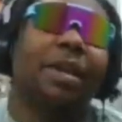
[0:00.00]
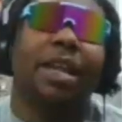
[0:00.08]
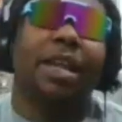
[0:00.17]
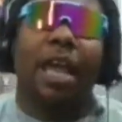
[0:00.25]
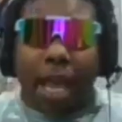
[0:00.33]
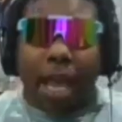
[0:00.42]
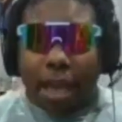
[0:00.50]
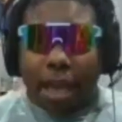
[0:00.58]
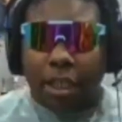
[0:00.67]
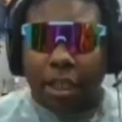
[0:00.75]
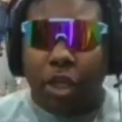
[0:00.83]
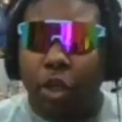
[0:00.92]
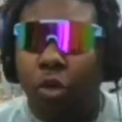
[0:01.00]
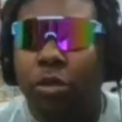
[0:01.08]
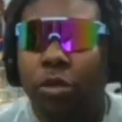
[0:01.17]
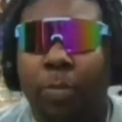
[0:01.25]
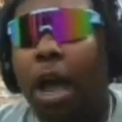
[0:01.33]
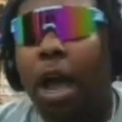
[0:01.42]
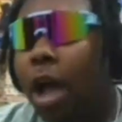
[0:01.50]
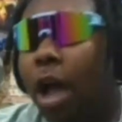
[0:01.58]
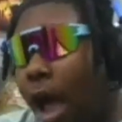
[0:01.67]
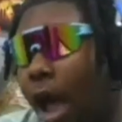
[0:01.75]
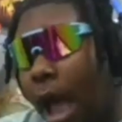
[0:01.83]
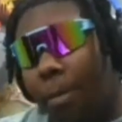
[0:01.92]
man. That that's huge, man.
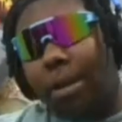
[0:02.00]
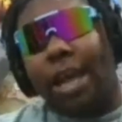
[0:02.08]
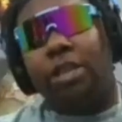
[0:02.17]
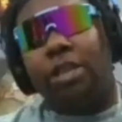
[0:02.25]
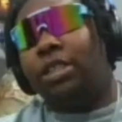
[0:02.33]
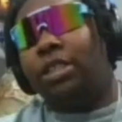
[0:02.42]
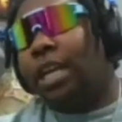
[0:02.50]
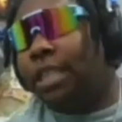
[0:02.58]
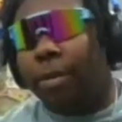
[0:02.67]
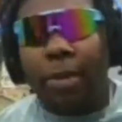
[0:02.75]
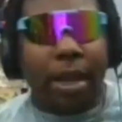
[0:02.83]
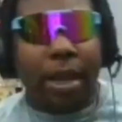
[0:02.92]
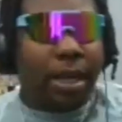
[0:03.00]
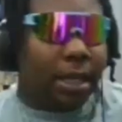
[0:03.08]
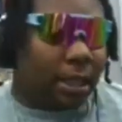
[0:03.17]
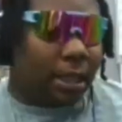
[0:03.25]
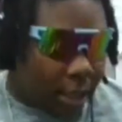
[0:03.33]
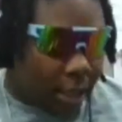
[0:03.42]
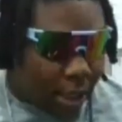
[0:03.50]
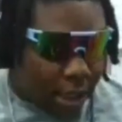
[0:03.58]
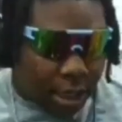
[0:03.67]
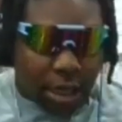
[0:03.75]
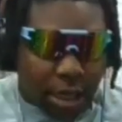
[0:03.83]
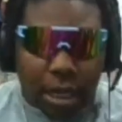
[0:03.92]
I, am glad you said that, man, because
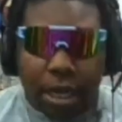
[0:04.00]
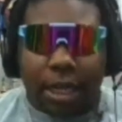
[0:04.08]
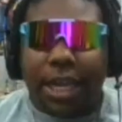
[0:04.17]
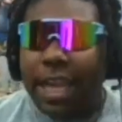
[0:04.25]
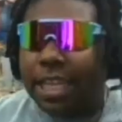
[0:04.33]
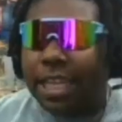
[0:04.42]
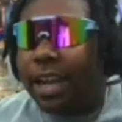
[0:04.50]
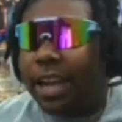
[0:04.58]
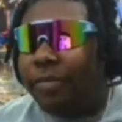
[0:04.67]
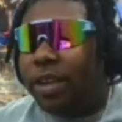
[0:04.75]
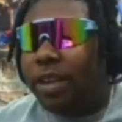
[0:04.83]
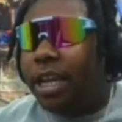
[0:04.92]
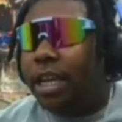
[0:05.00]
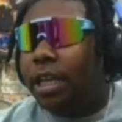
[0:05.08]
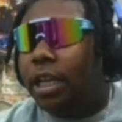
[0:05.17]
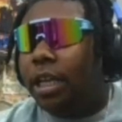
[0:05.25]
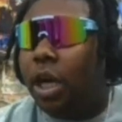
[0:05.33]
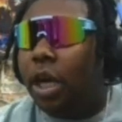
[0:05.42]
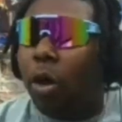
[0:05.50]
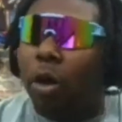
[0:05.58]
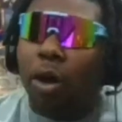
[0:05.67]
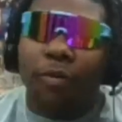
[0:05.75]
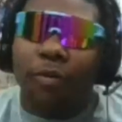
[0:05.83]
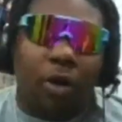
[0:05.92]
uh, kids definitely go
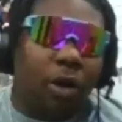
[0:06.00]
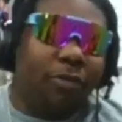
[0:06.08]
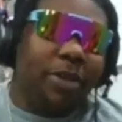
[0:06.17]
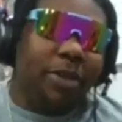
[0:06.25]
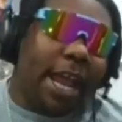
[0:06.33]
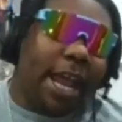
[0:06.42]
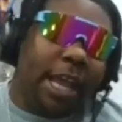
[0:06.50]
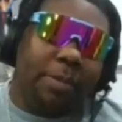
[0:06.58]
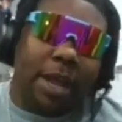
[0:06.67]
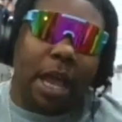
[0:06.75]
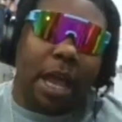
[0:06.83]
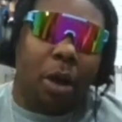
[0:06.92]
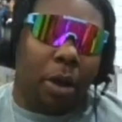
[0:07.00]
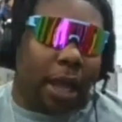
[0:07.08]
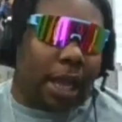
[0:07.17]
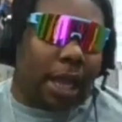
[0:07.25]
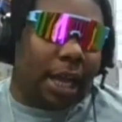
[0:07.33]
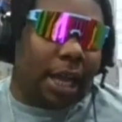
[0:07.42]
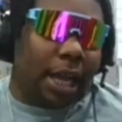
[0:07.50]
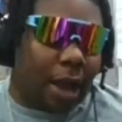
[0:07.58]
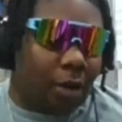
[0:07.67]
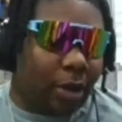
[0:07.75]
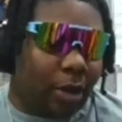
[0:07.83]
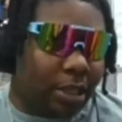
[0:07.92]
off off name now and
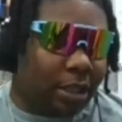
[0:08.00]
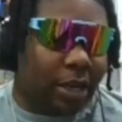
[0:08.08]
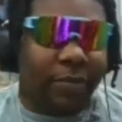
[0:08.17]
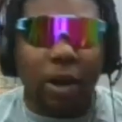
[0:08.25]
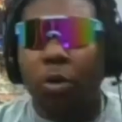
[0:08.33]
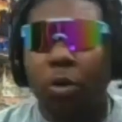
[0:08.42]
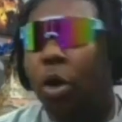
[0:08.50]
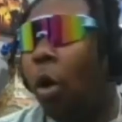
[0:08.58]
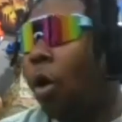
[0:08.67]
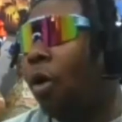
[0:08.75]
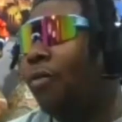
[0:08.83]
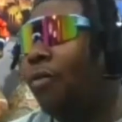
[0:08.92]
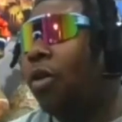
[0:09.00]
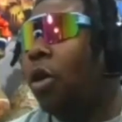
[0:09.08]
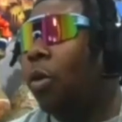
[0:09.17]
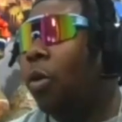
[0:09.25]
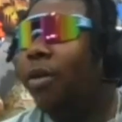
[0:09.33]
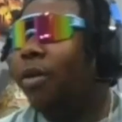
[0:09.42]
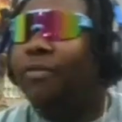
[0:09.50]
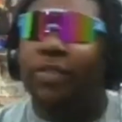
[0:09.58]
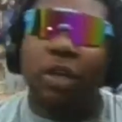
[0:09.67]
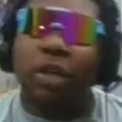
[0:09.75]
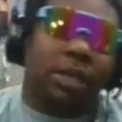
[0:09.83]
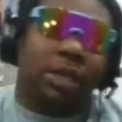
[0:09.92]
clout and stuff. They don't go off what
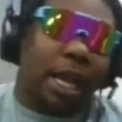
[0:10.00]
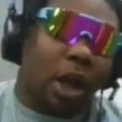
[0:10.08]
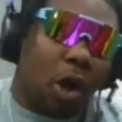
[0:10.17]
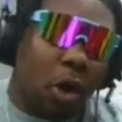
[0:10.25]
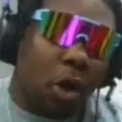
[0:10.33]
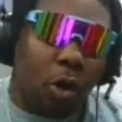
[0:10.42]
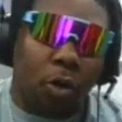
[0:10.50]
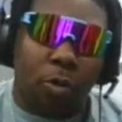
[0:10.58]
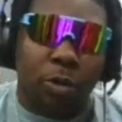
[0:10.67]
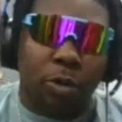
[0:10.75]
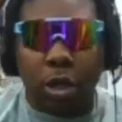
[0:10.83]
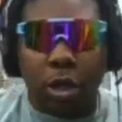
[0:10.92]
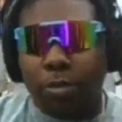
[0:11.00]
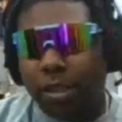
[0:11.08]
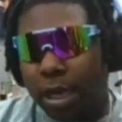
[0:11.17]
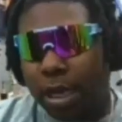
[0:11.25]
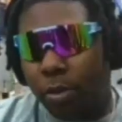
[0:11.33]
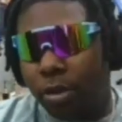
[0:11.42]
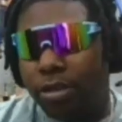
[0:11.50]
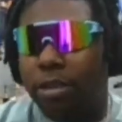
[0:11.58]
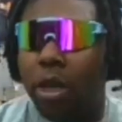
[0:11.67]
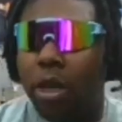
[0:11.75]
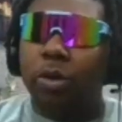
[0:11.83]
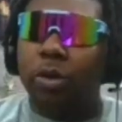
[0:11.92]
feels like home. You know what I'm saying?
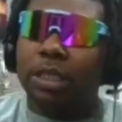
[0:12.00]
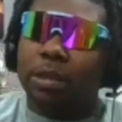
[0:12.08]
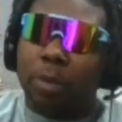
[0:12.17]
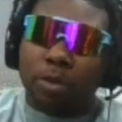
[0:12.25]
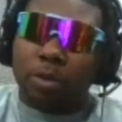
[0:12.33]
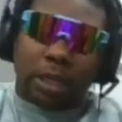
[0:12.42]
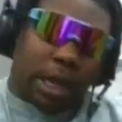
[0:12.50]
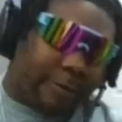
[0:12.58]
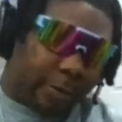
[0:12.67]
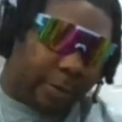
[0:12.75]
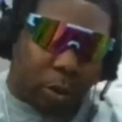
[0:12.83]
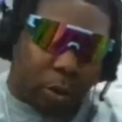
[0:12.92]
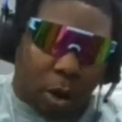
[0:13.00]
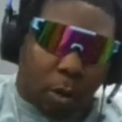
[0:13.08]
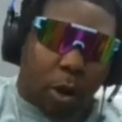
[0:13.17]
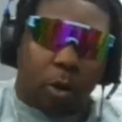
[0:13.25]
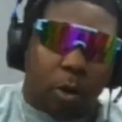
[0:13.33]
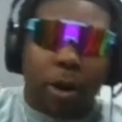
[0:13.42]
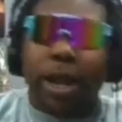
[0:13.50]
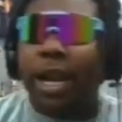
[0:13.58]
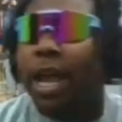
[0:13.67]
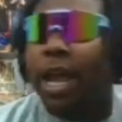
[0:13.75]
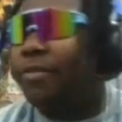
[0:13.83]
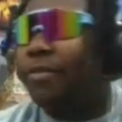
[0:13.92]
What's what's the most comfortable? Where where
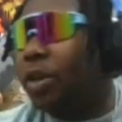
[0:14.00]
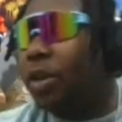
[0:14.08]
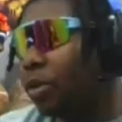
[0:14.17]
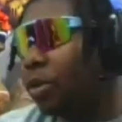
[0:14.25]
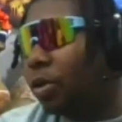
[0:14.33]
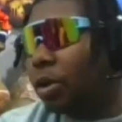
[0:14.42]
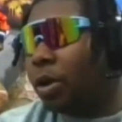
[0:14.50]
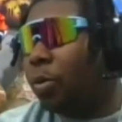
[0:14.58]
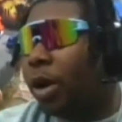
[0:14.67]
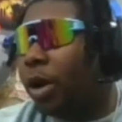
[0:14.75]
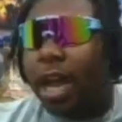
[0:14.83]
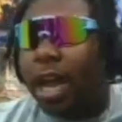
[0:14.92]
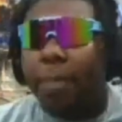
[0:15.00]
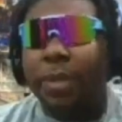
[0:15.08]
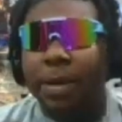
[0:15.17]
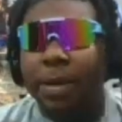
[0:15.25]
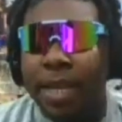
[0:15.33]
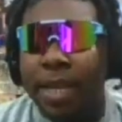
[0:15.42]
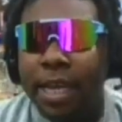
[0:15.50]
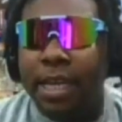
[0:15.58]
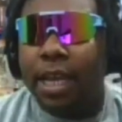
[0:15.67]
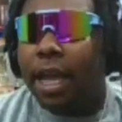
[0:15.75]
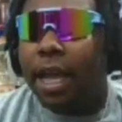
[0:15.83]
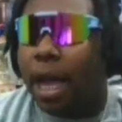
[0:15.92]
can I feel? Where can I be
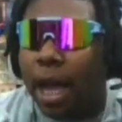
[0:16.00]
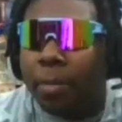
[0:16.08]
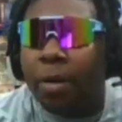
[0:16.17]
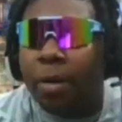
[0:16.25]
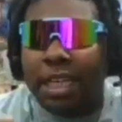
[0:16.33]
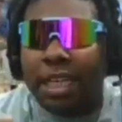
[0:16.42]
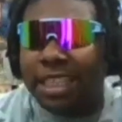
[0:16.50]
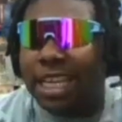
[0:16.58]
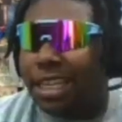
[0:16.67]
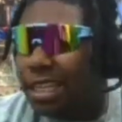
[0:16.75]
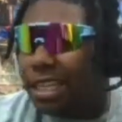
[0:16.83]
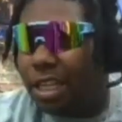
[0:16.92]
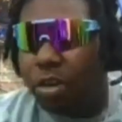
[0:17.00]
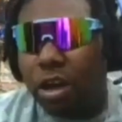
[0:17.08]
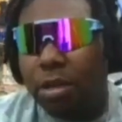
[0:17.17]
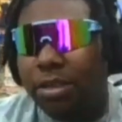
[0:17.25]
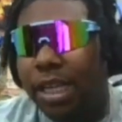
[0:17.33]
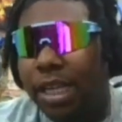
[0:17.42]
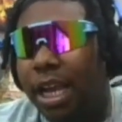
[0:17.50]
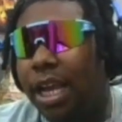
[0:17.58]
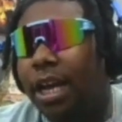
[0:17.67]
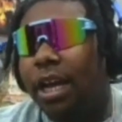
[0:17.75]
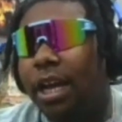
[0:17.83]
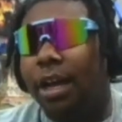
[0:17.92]
me unapologetically? You know what I'm
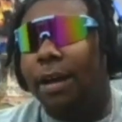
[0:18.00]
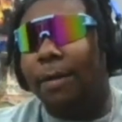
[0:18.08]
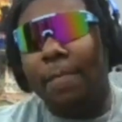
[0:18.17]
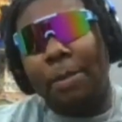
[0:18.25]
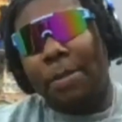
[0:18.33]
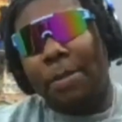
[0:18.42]
saying? Uh,